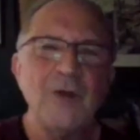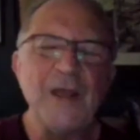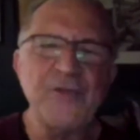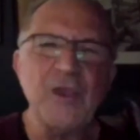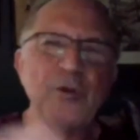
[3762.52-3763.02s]

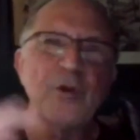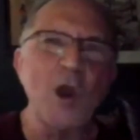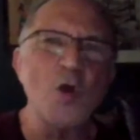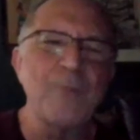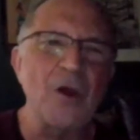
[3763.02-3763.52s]
if you
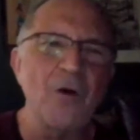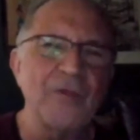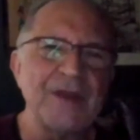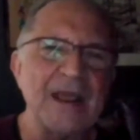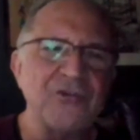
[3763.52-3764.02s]
go beyond
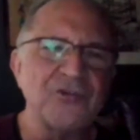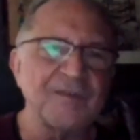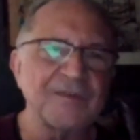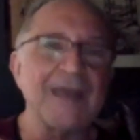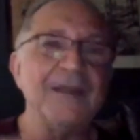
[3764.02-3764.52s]
the nation
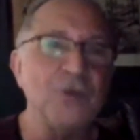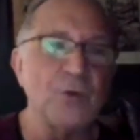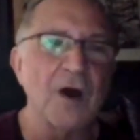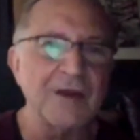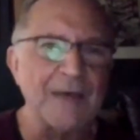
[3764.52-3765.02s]
state, you
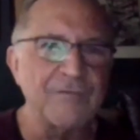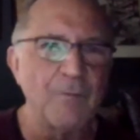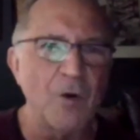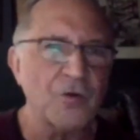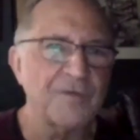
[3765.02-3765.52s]
can't have
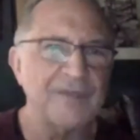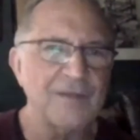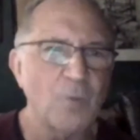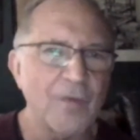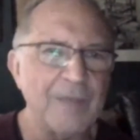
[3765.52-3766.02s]
democracy. Is
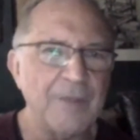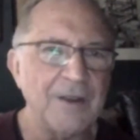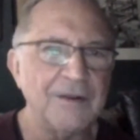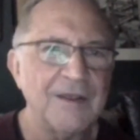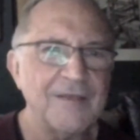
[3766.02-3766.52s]
what they
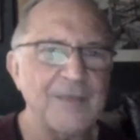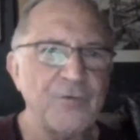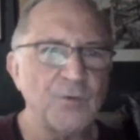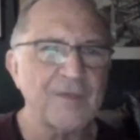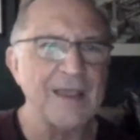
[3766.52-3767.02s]
mean. Is if
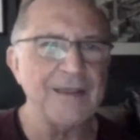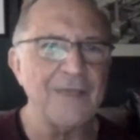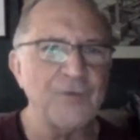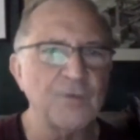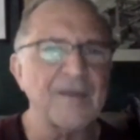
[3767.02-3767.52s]
you
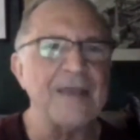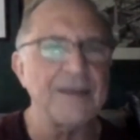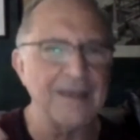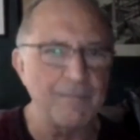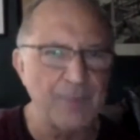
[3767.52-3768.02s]
take
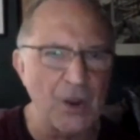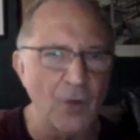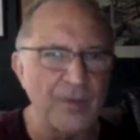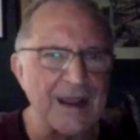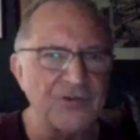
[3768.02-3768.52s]
it
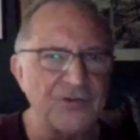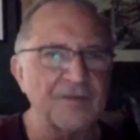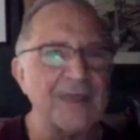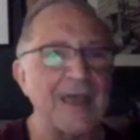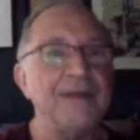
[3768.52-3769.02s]
beyond the nation
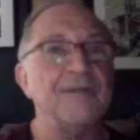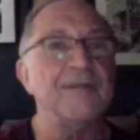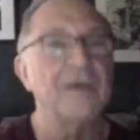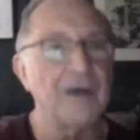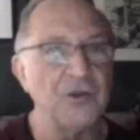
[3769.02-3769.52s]
state
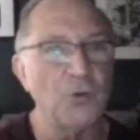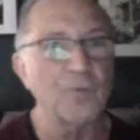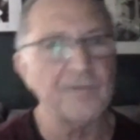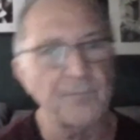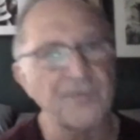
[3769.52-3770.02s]
and you're
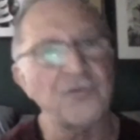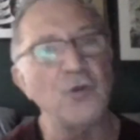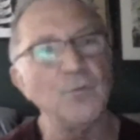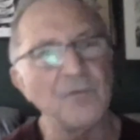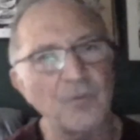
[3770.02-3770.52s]

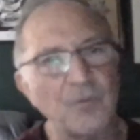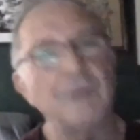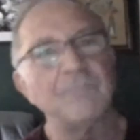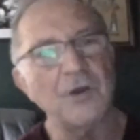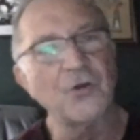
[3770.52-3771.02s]
subsumed to a
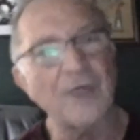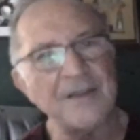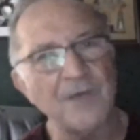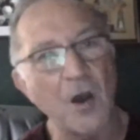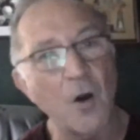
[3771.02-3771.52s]

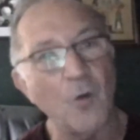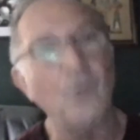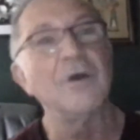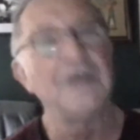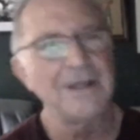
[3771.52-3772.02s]
greater whole.
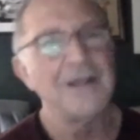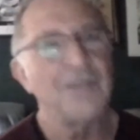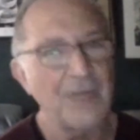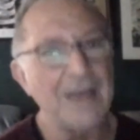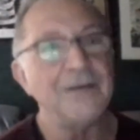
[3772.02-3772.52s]

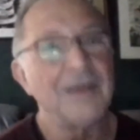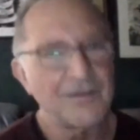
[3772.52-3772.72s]
But